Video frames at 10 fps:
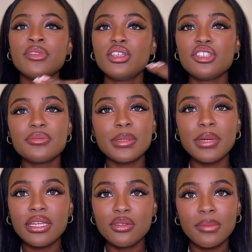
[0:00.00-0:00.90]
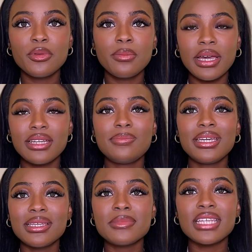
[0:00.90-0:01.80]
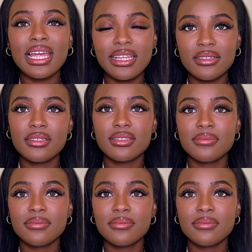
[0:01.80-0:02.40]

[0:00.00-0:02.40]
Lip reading: you should be paying them no mind. Pay them silence.